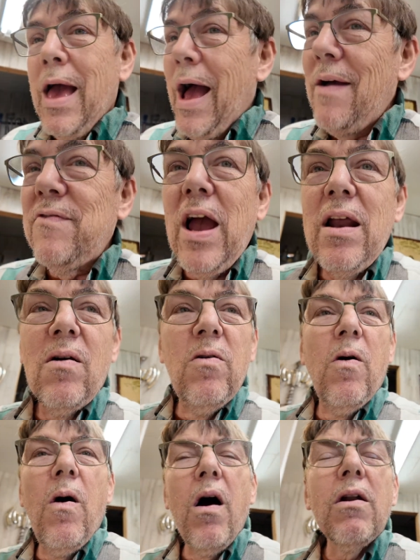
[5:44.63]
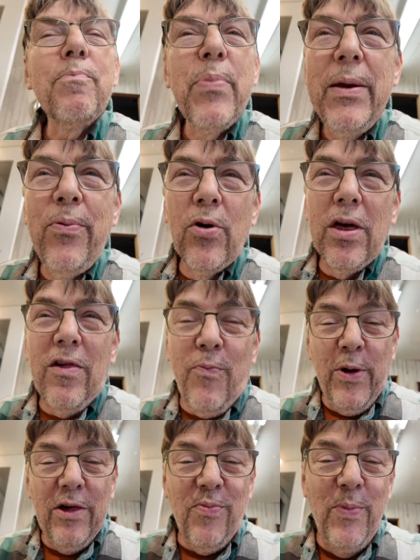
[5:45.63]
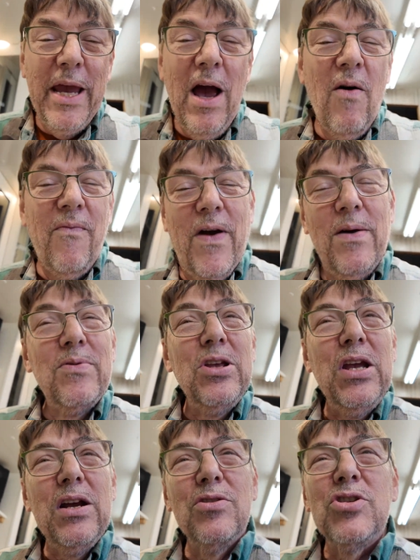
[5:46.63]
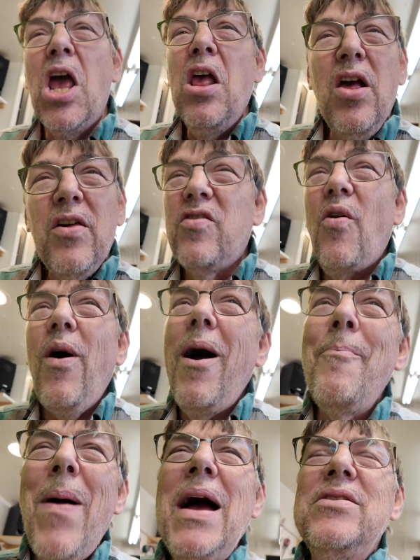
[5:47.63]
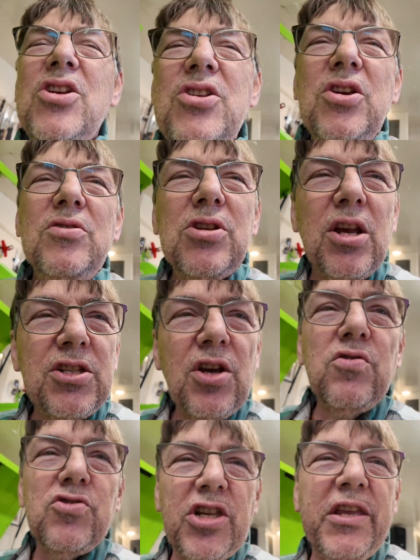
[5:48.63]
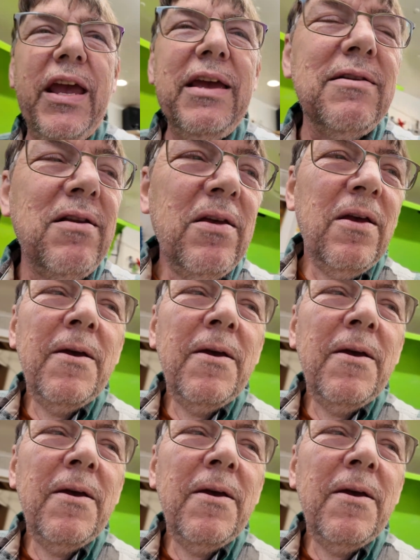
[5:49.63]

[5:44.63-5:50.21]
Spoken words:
I've got a lot of people that's pissed me off over the years, so I might just use this little skit